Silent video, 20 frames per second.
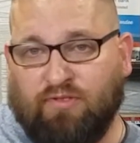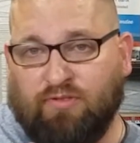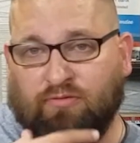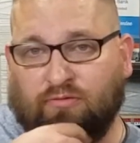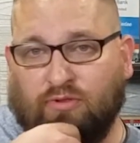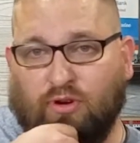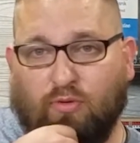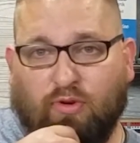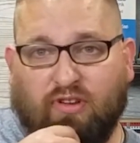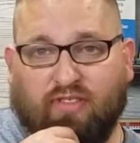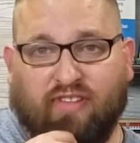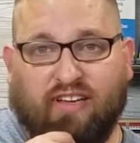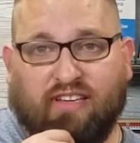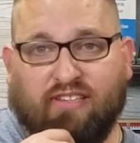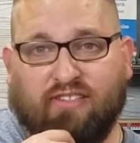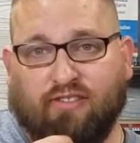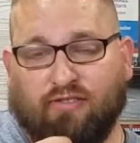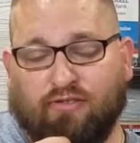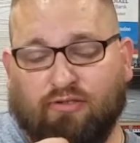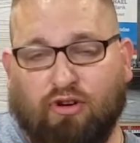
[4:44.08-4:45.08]
Grow one of
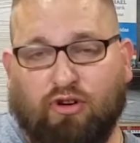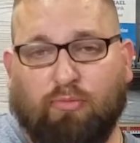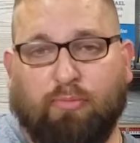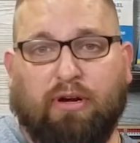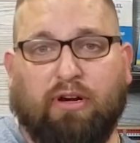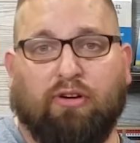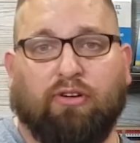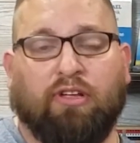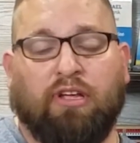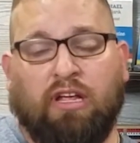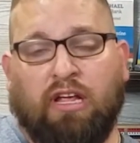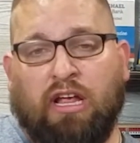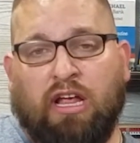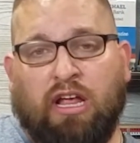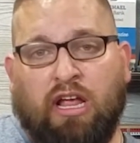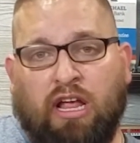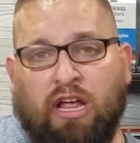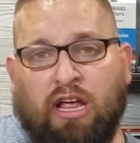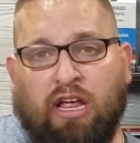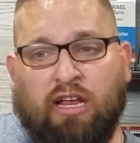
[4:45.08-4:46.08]
these. Grow a beard.
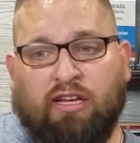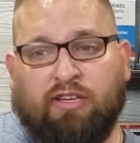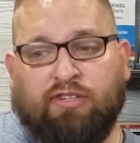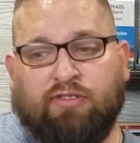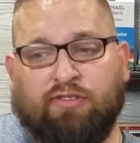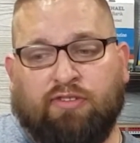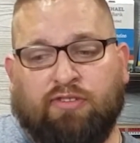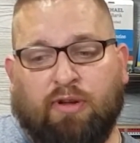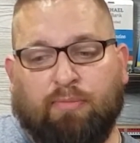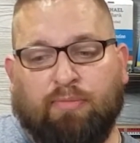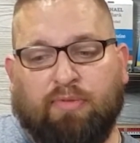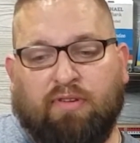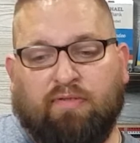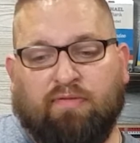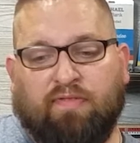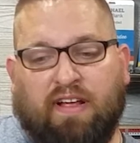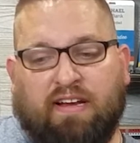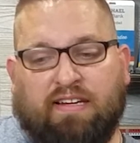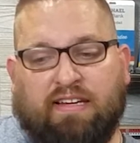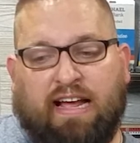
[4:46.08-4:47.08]
It's something
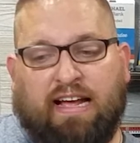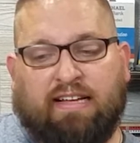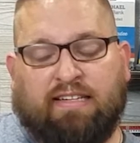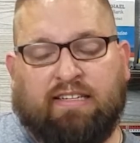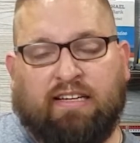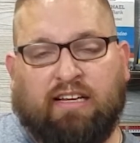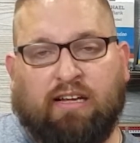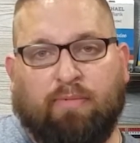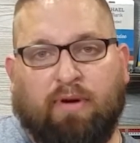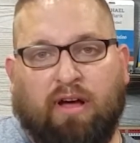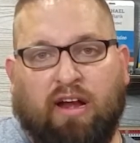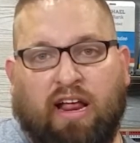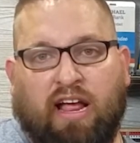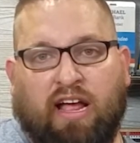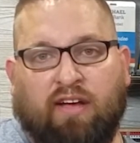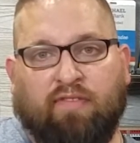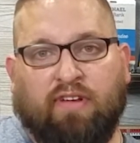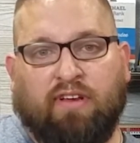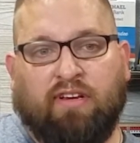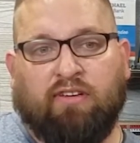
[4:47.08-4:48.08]
fantastic about
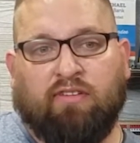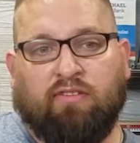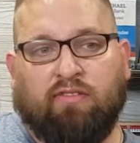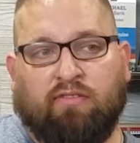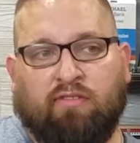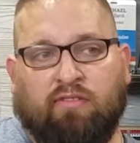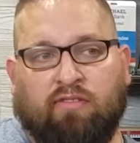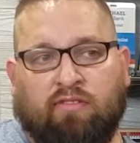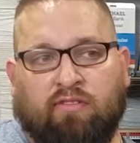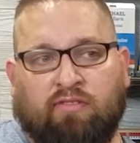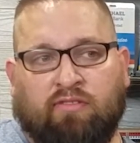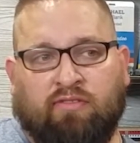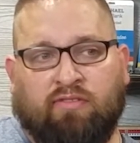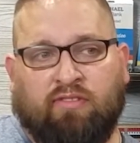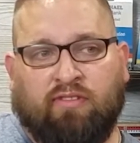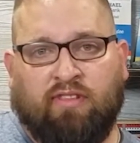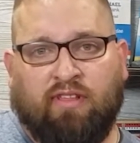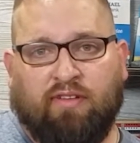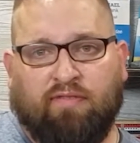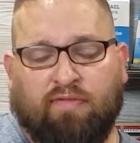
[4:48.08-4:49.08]
having
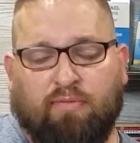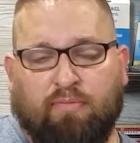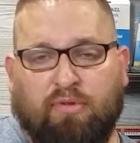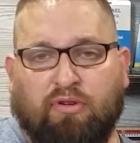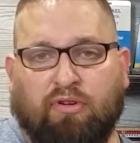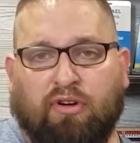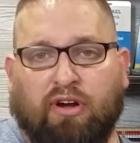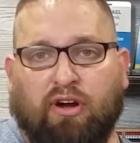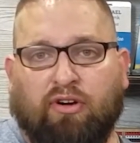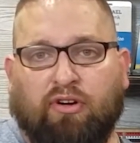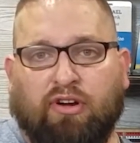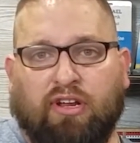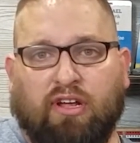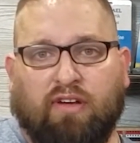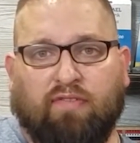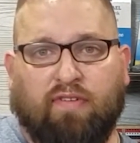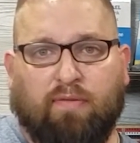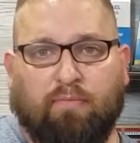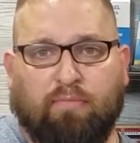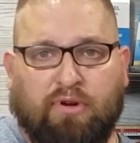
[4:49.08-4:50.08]
the familiarity
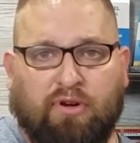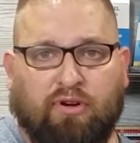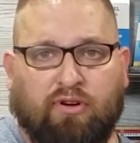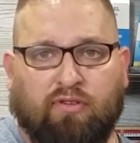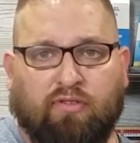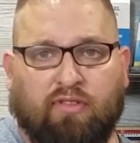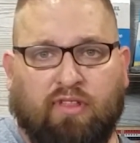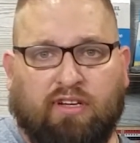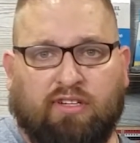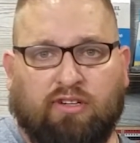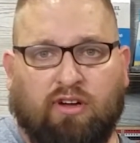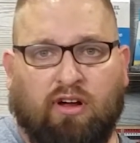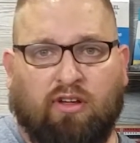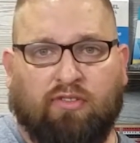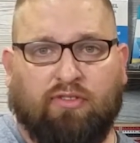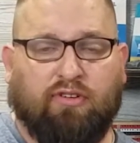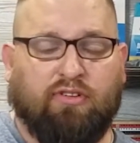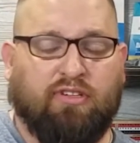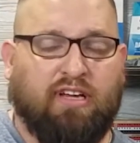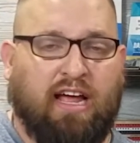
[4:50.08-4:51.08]
of a beard that's on
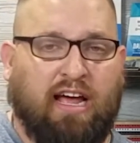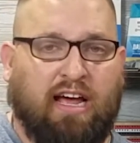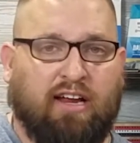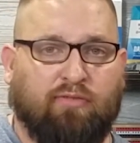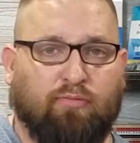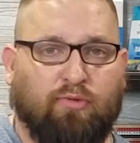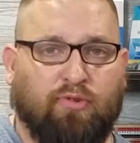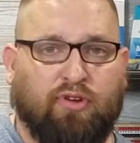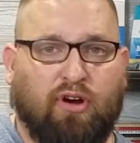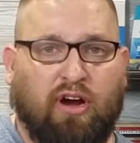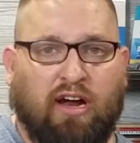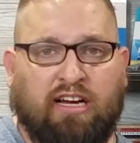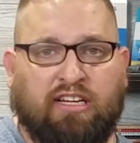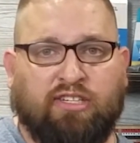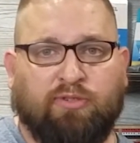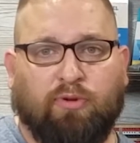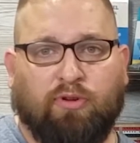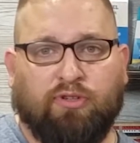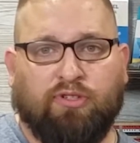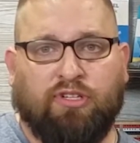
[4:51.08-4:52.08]
their dad when their eyes
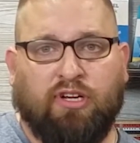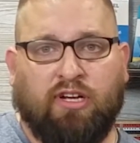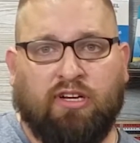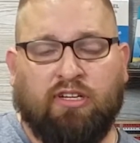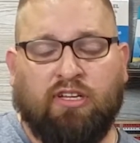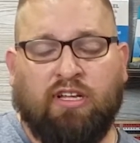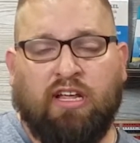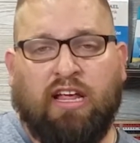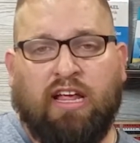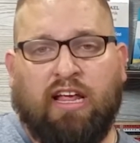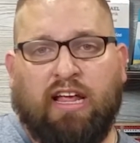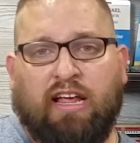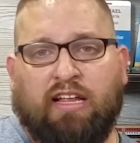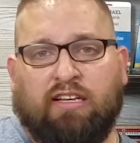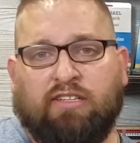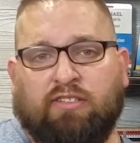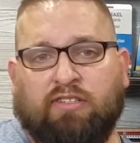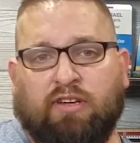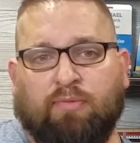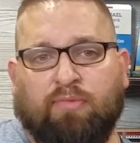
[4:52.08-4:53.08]
swell shut.
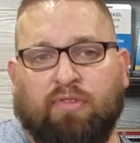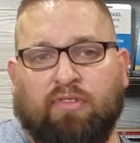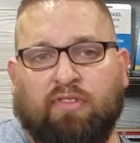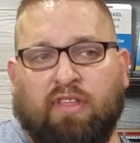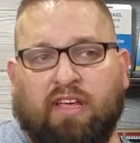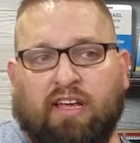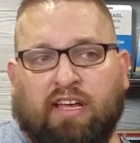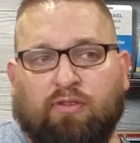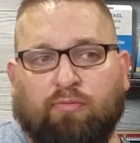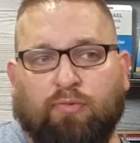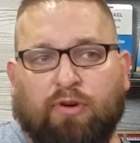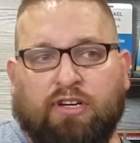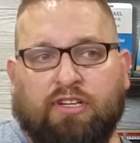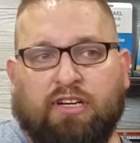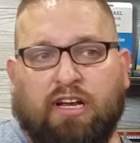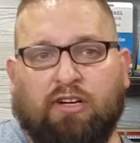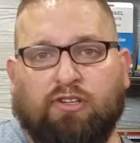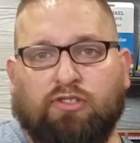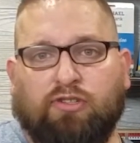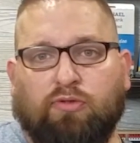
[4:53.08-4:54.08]
It's something that they could reach
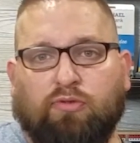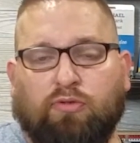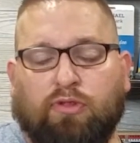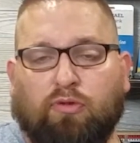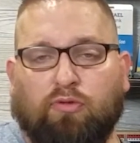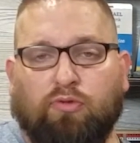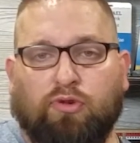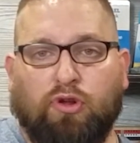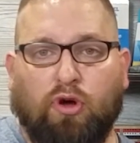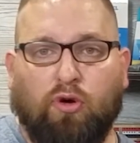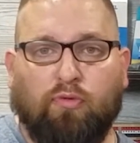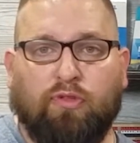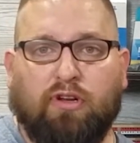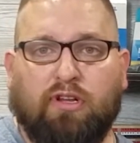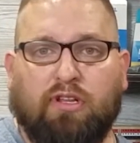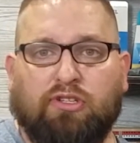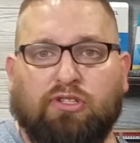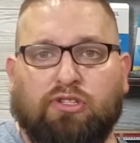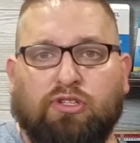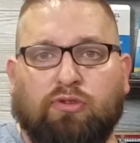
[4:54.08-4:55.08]
out to. They'll know that
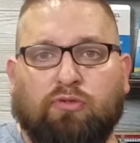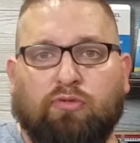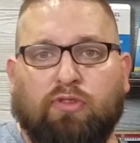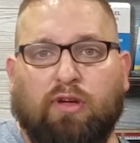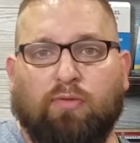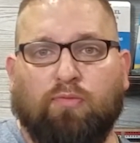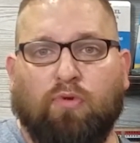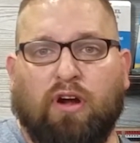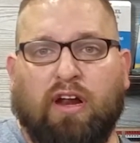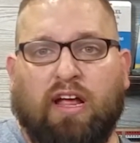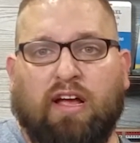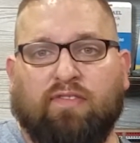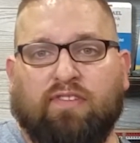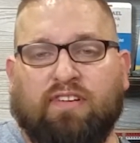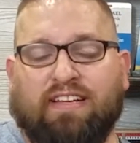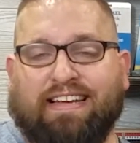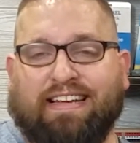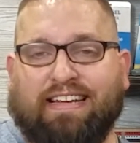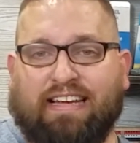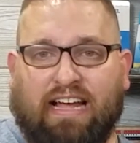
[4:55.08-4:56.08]
it's you. They won't have
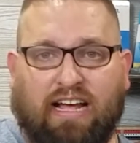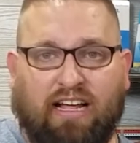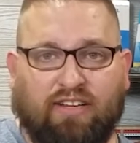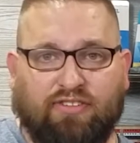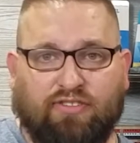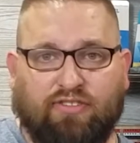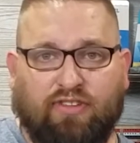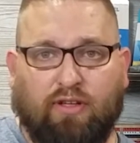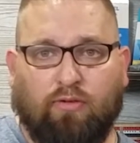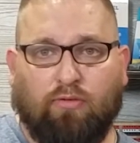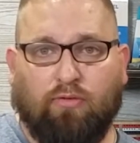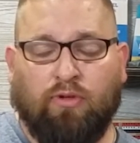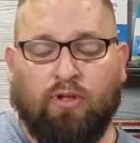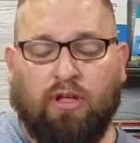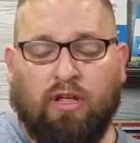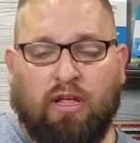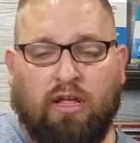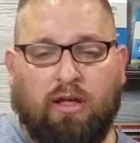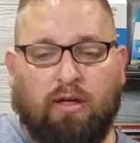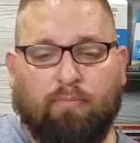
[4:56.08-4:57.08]
to guess. They'll
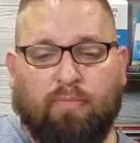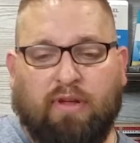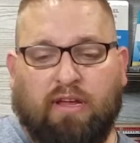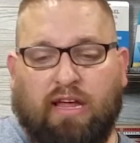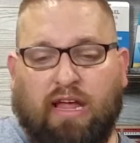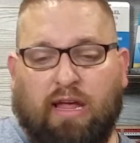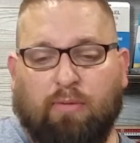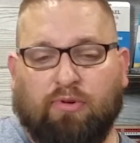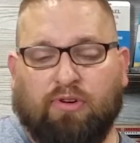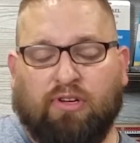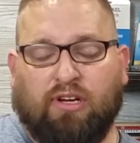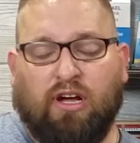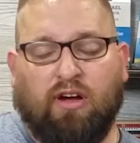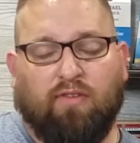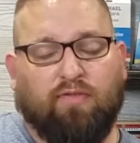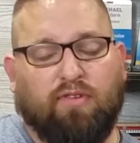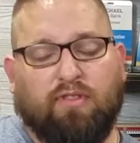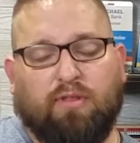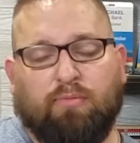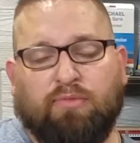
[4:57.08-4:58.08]
be able to
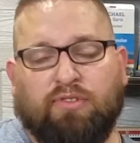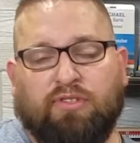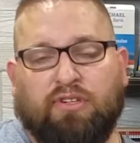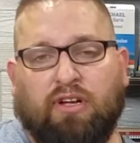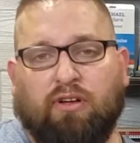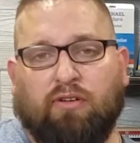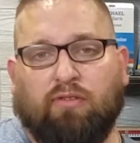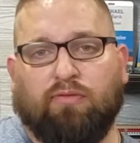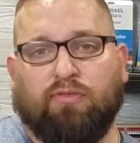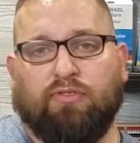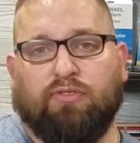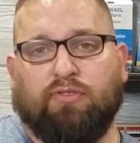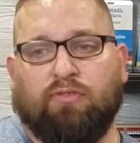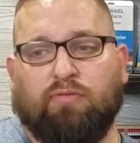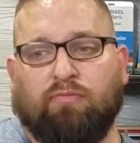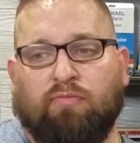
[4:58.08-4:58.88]
comfort themselves.